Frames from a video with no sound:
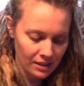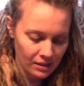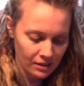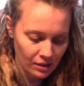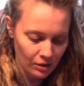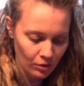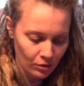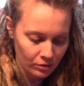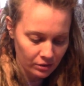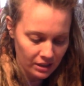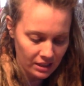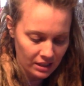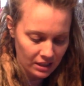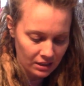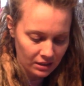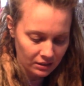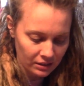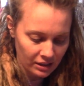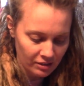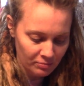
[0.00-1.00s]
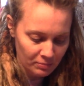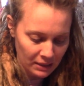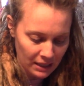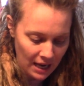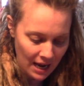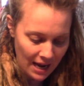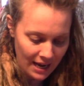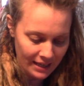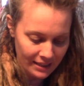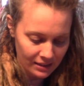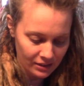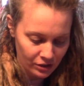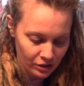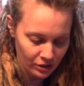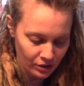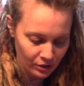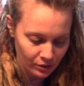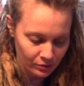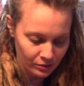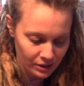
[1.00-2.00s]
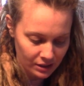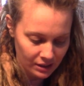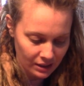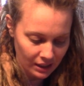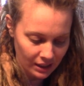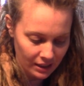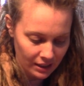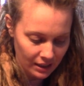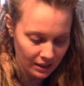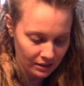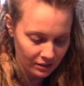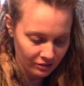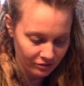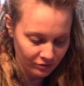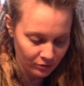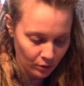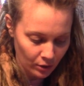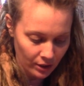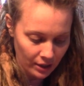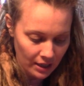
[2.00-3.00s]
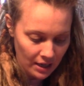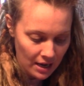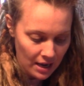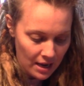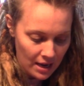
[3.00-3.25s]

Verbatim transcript: and the only thing to leave behind is your own skin on the floor.